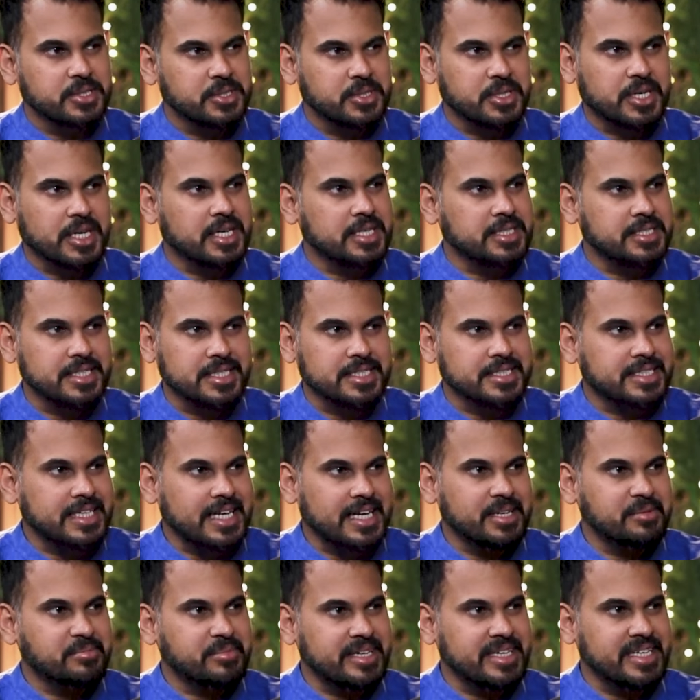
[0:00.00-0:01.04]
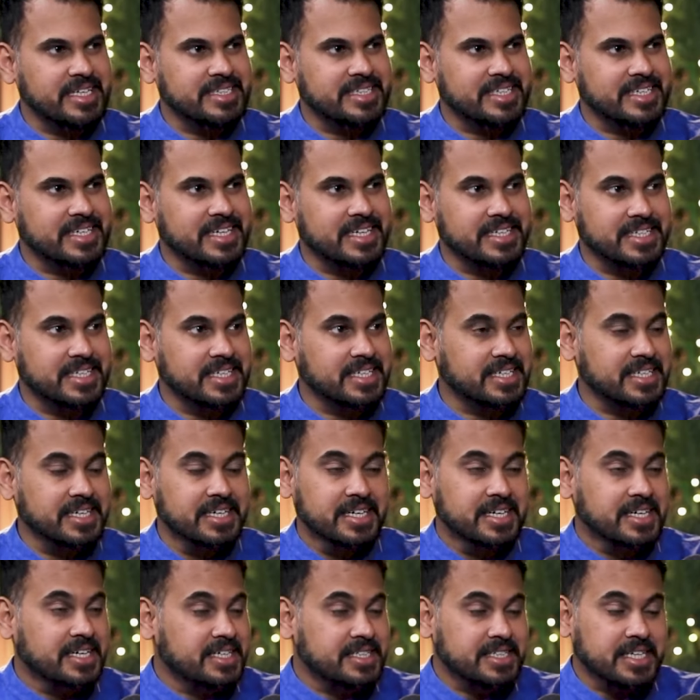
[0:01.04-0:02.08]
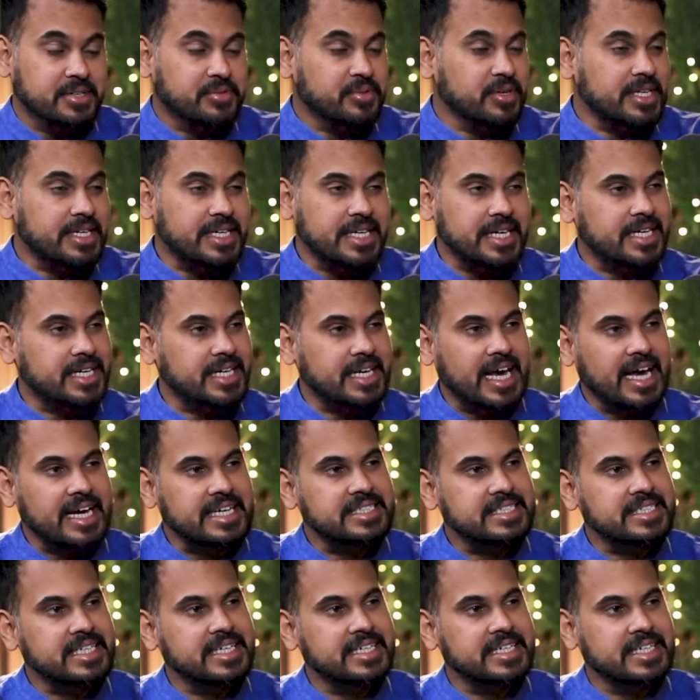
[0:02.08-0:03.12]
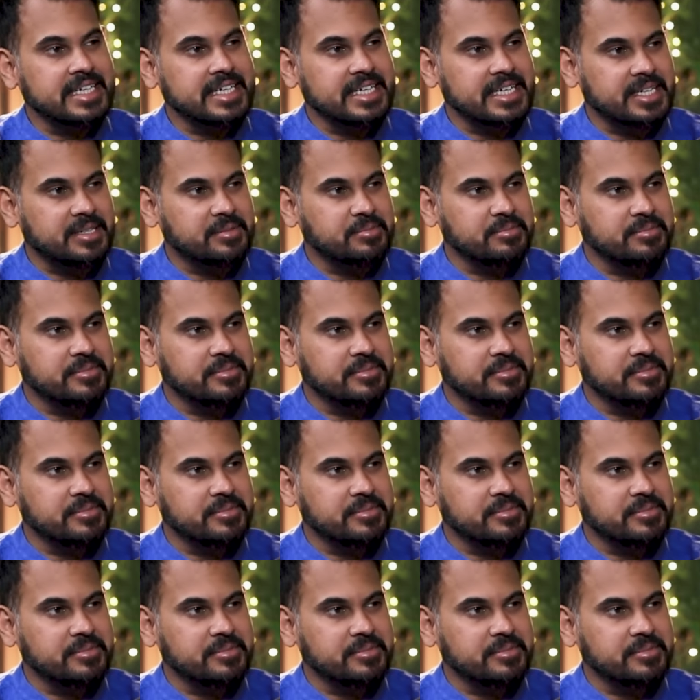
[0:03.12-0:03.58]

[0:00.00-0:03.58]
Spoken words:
You can't just tell him anything, and then that will create an anxiety in him.